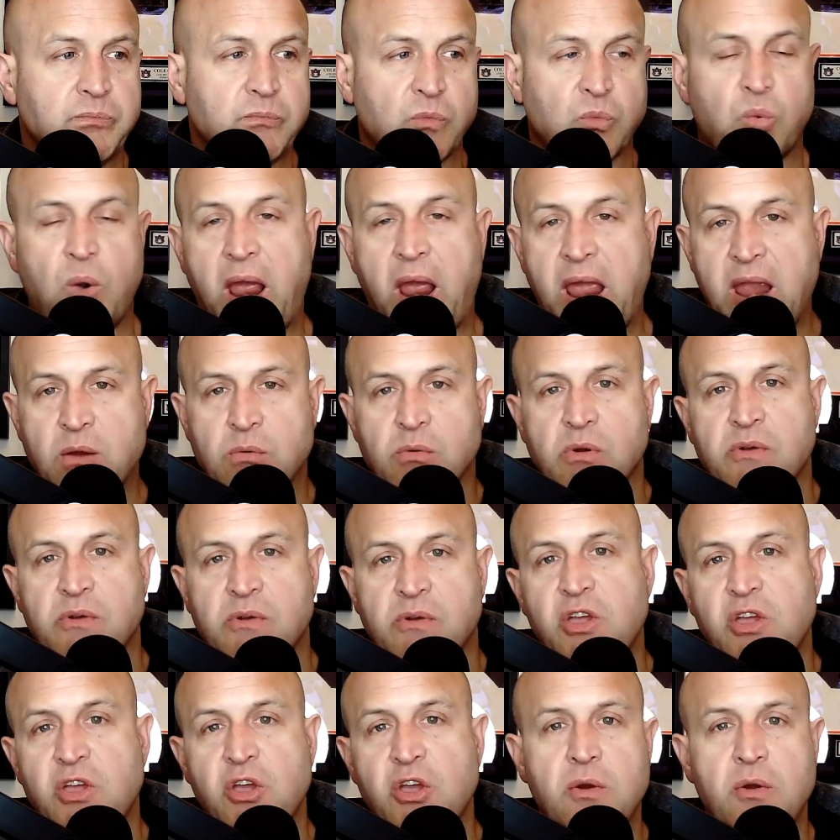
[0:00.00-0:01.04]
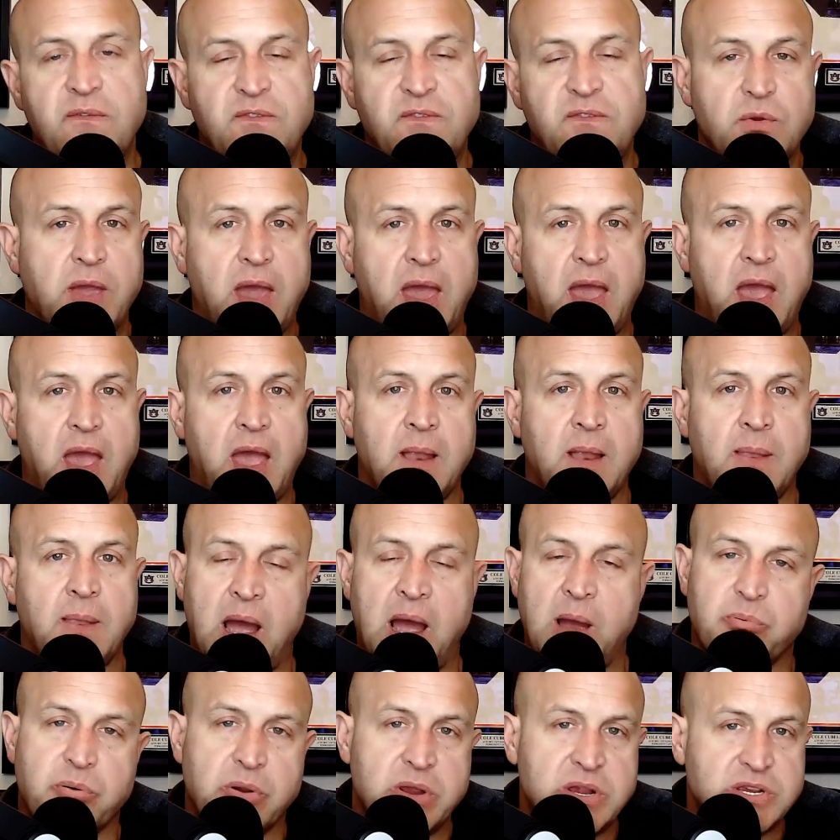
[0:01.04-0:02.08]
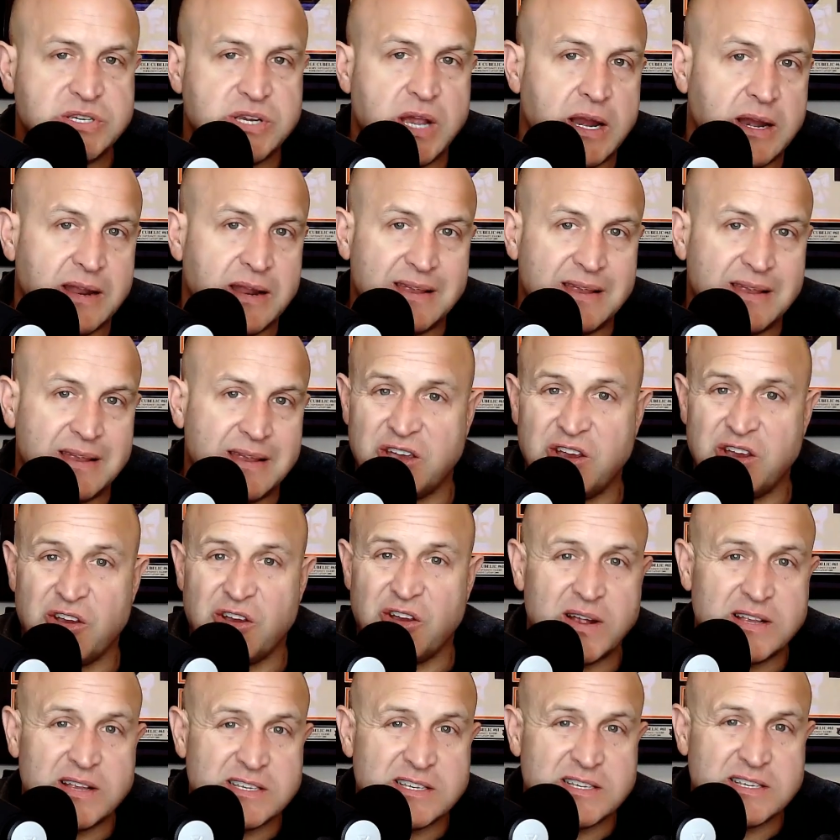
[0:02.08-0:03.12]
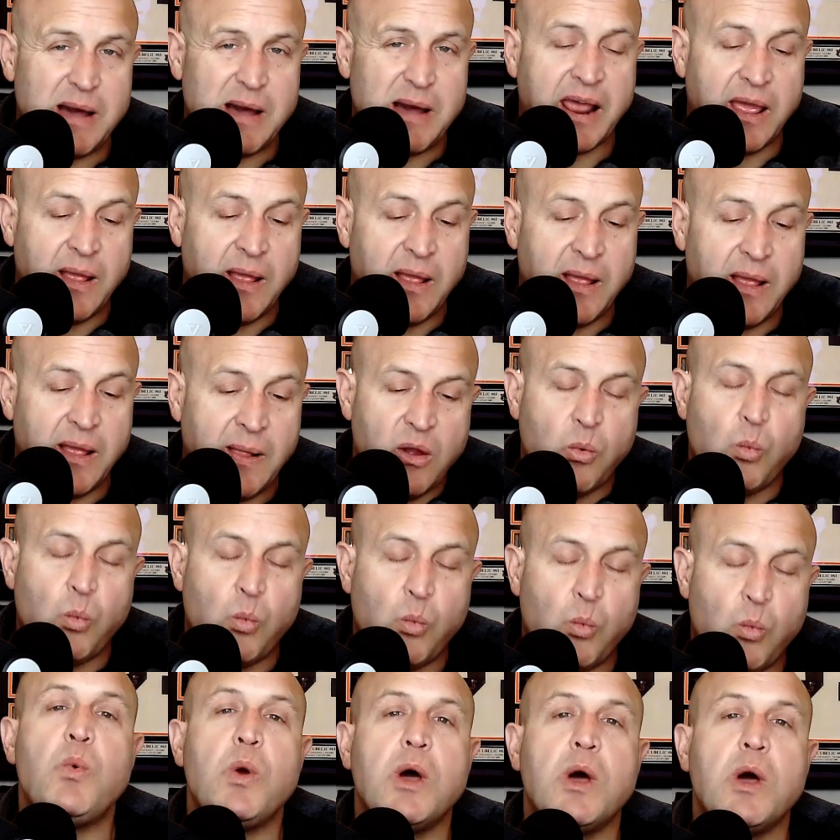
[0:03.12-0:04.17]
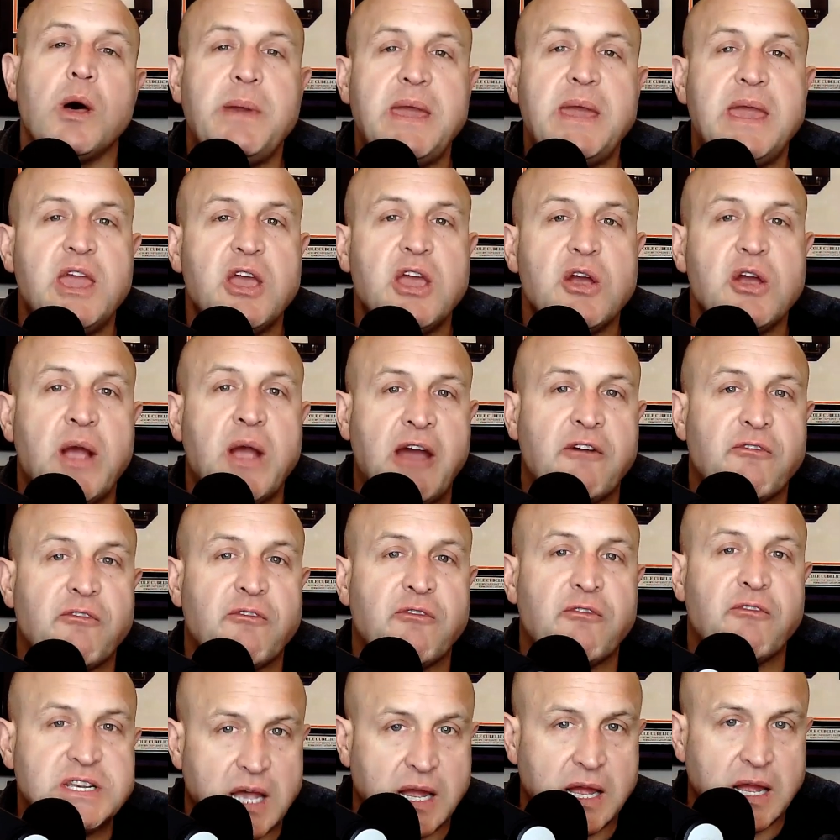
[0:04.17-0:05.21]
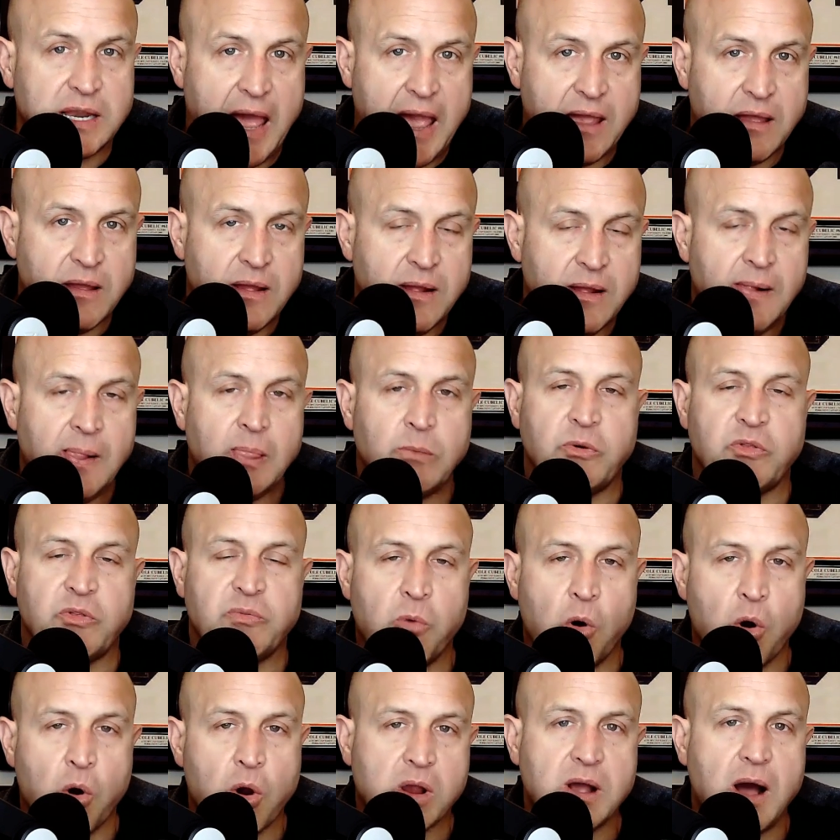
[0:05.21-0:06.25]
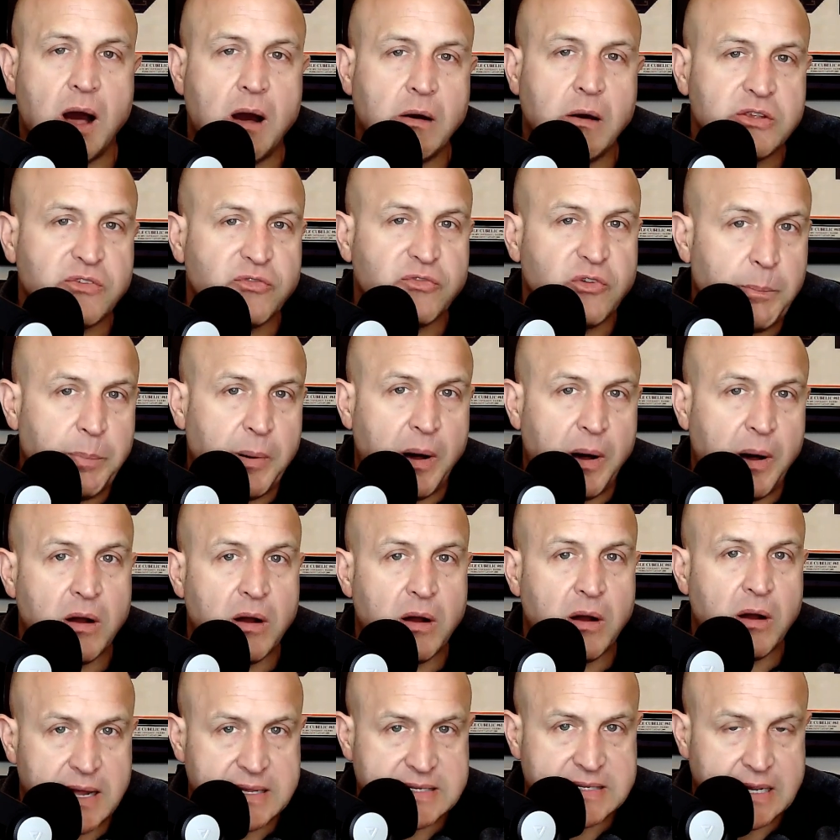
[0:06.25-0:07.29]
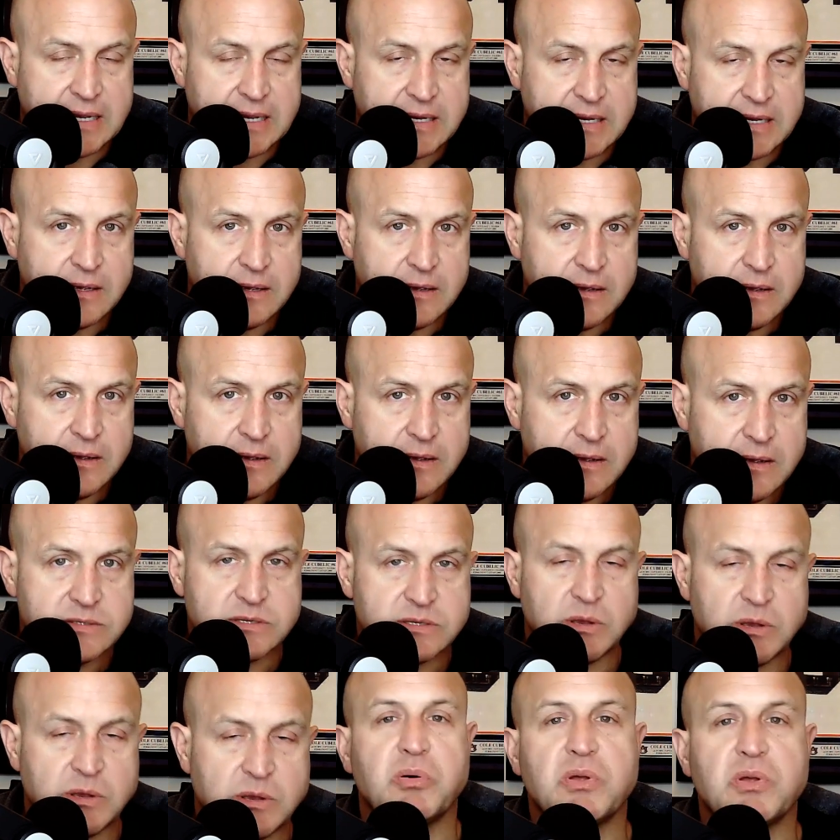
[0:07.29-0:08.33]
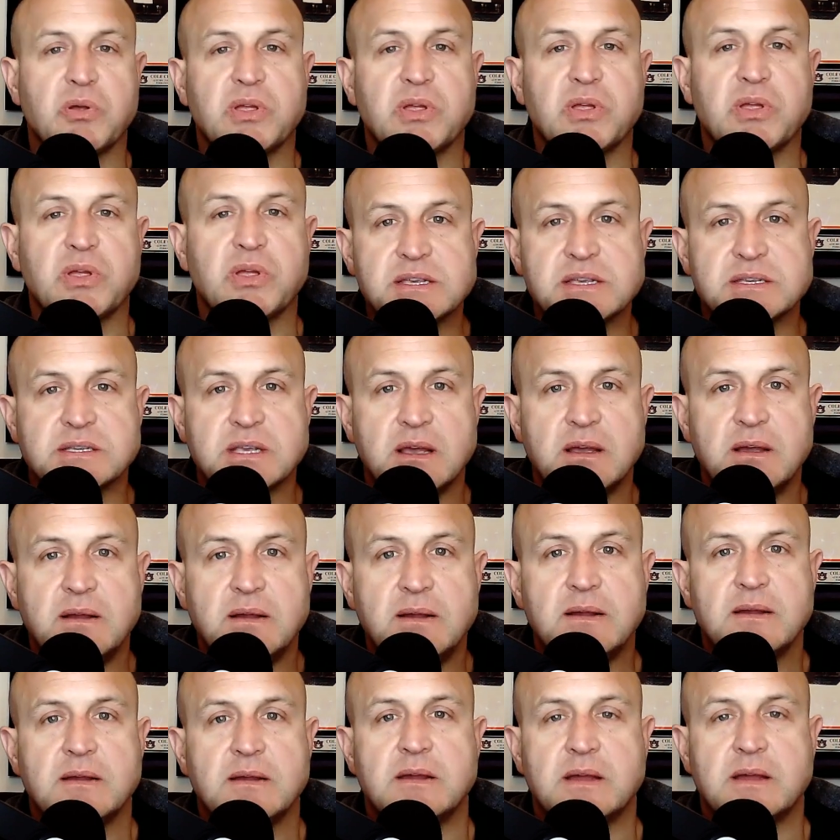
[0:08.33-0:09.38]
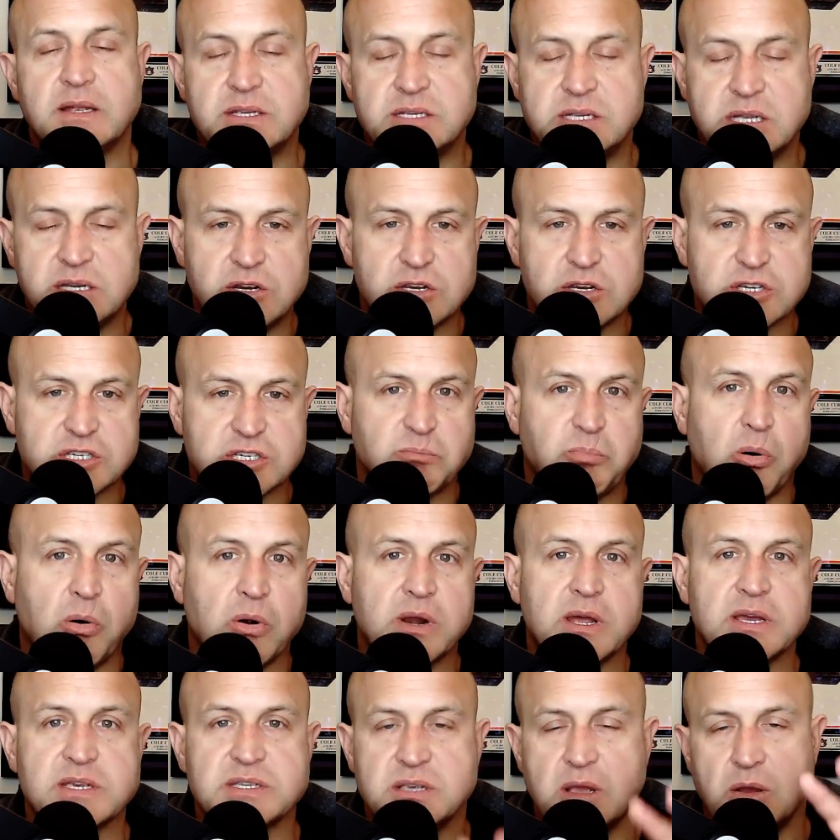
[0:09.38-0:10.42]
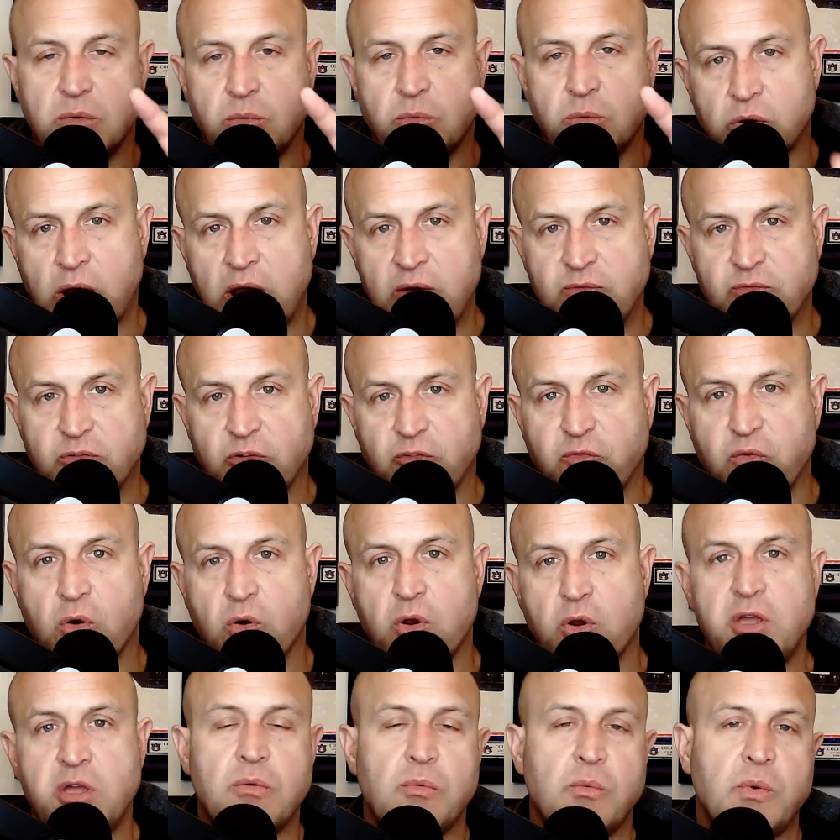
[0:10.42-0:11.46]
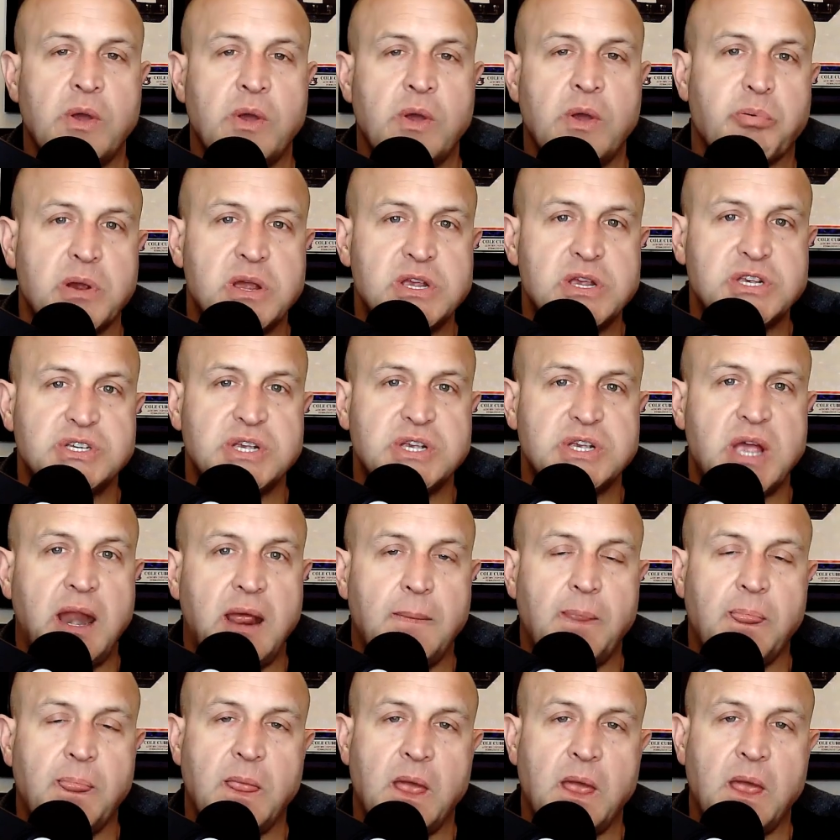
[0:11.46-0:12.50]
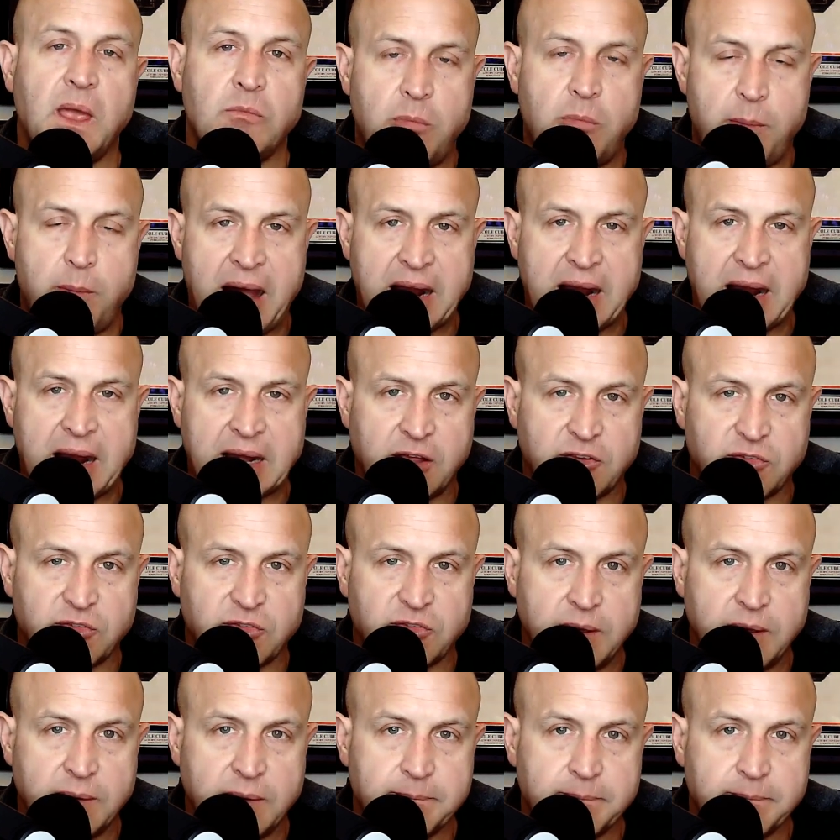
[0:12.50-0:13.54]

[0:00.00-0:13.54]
Rate, review if you can. I appreciate it. Tell your friends about it. We will be here every Sunday with more college football content. So please continue to support us. We're grateful for you. We appreciate it, and we'll be back next week.